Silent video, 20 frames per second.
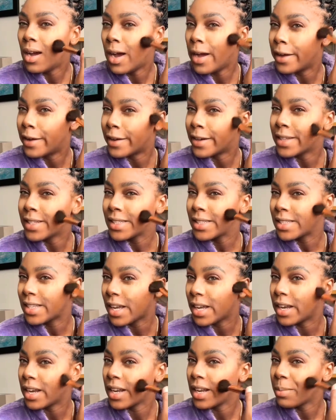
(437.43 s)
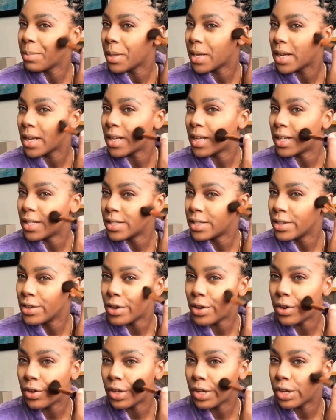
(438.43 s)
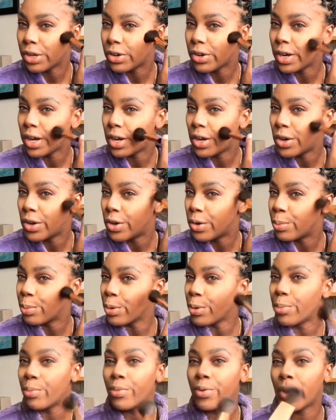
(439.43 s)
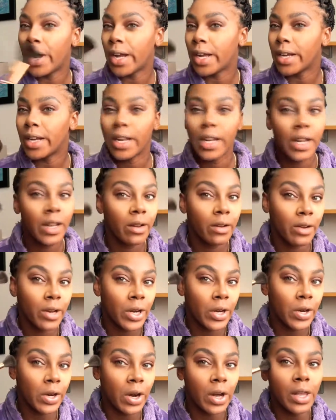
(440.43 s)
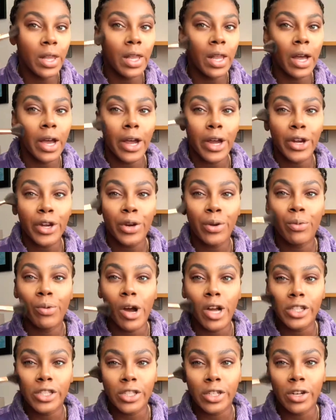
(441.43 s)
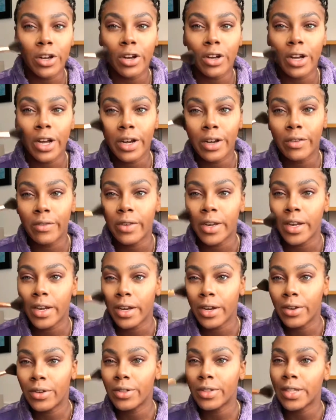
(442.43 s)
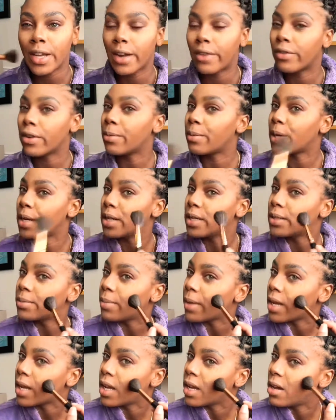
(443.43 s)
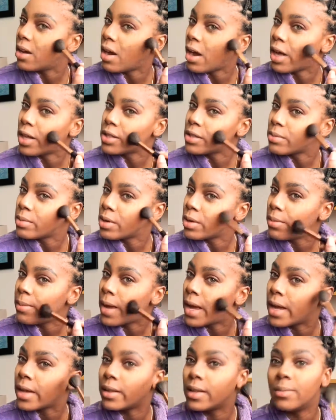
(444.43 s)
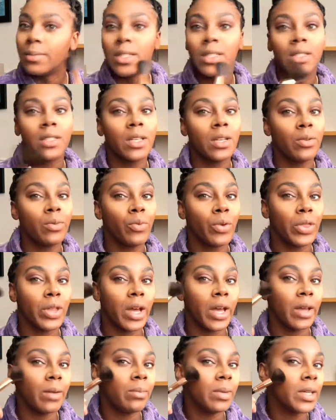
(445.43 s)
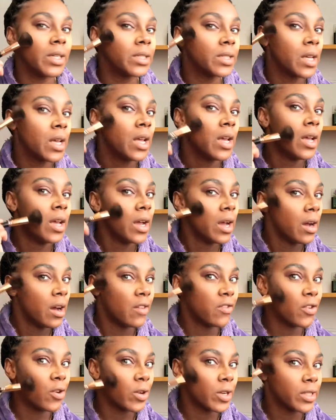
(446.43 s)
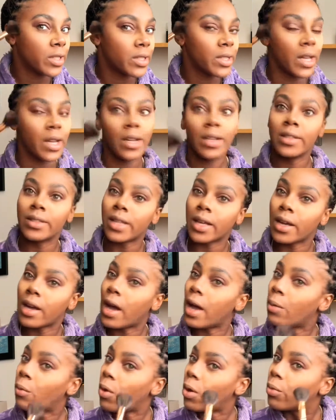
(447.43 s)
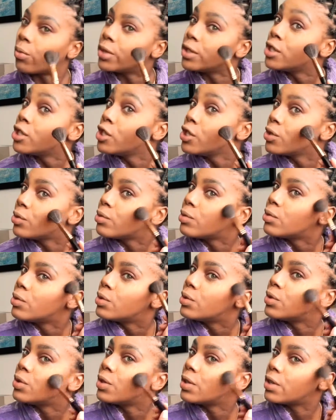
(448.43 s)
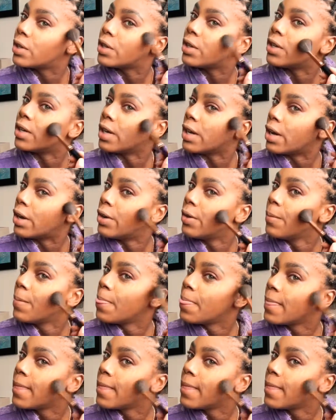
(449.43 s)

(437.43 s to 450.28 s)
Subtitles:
I got excited because, you know, like, you're at home, you're pregnant, you're online, you're watching all kind of videos, everybody's making a hospital bag, let me see what the hype is. Of course, then it's like, I want one too, you know?